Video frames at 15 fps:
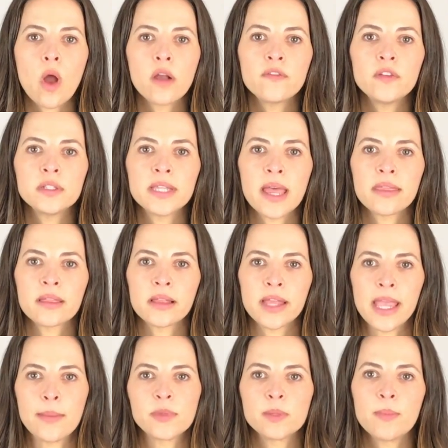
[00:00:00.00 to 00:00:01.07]
wrongful death
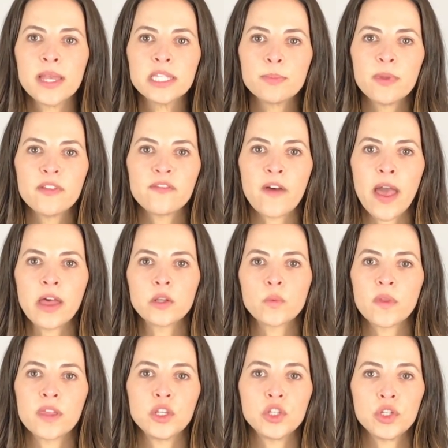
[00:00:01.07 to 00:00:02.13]
claims must be filed
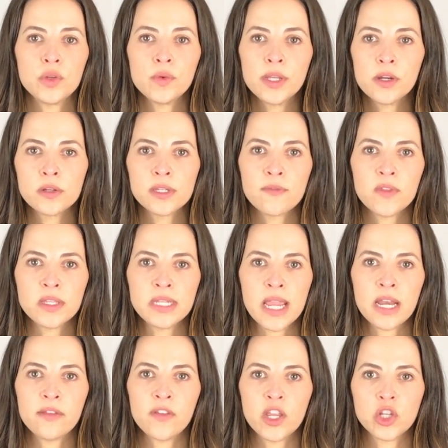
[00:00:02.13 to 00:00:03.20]
within 2 years of the
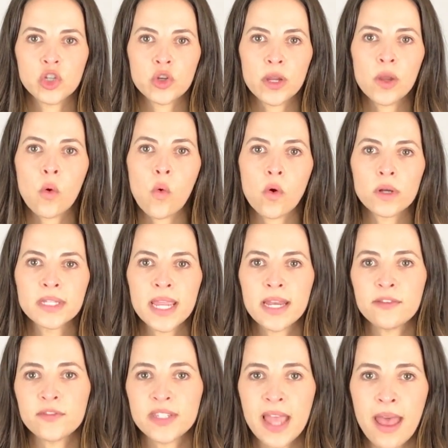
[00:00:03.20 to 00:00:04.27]
date of injury or
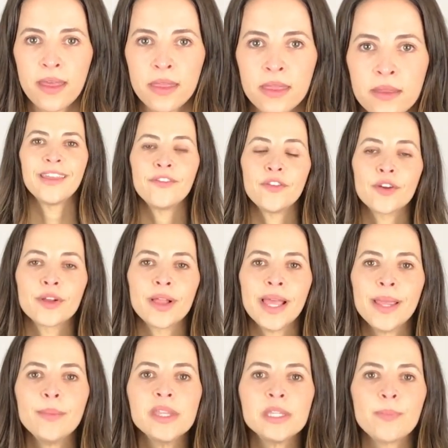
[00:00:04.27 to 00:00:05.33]
date of death. If your
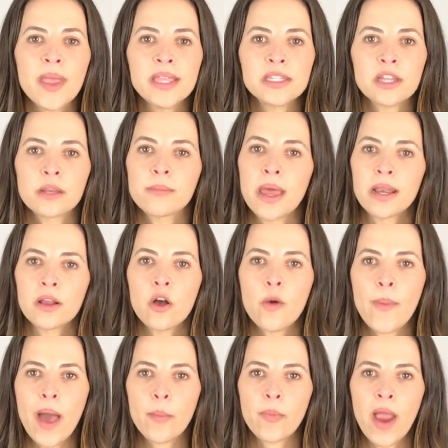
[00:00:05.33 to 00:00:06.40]
claim is based on medical
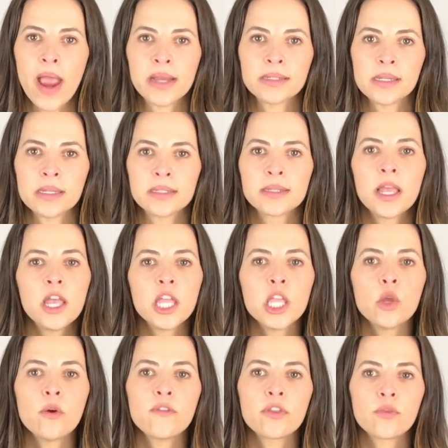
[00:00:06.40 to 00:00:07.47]
malpractice,
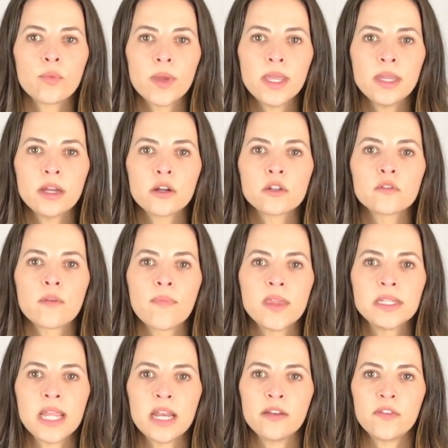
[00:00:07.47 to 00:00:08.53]
you have 3 years from
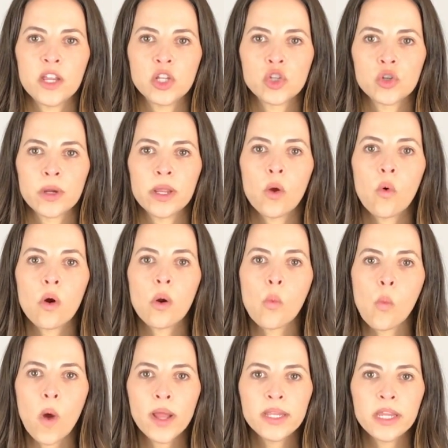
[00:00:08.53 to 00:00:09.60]
the date of injury or
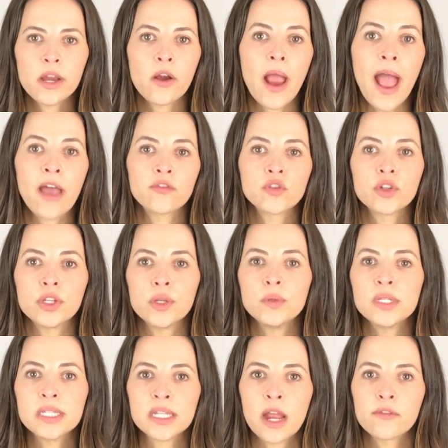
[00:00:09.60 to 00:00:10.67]
1 year after you
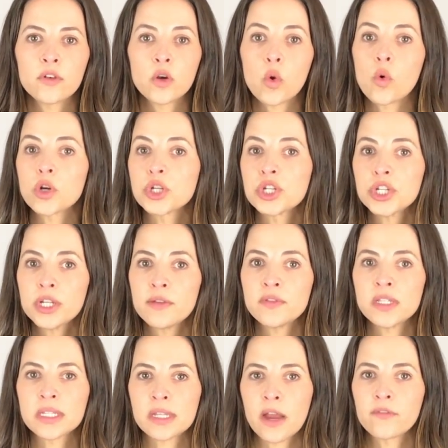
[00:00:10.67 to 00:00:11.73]
discovered or should
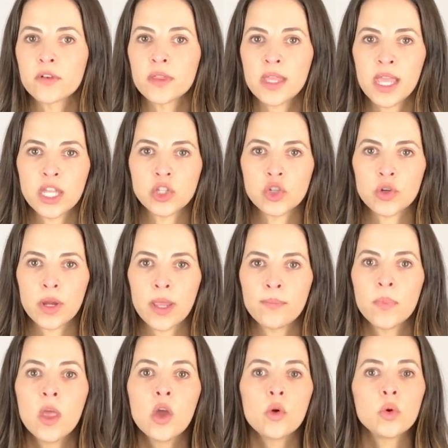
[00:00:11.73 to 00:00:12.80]
have discovered the
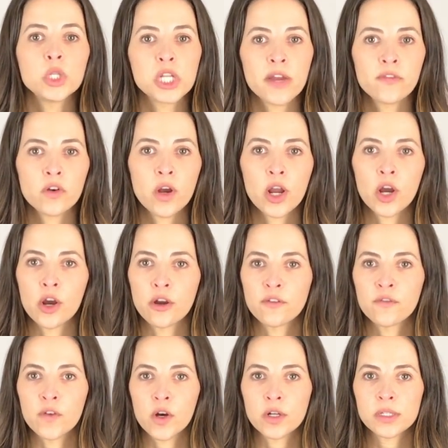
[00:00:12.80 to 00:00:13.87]
injury, whichever occurred
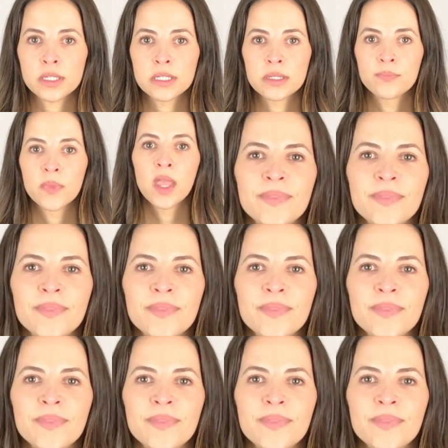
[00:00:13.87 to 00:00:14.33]
first.